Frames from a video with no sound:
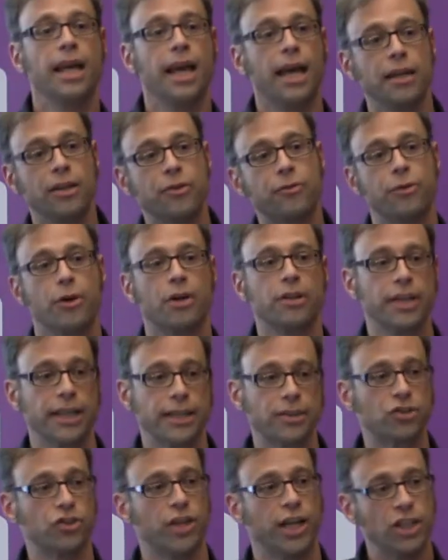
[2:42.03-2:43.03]
Any further
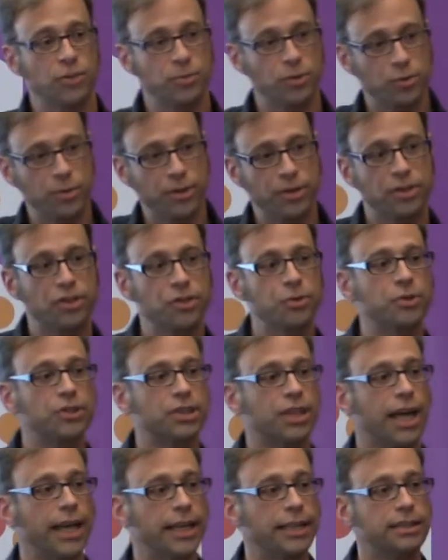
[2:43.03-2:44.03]
exchange between the two
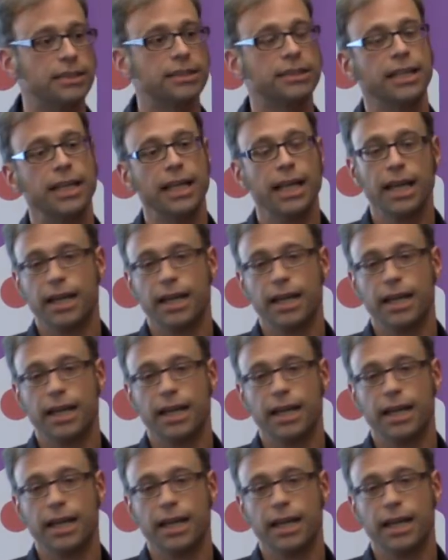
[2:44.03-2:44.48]
sides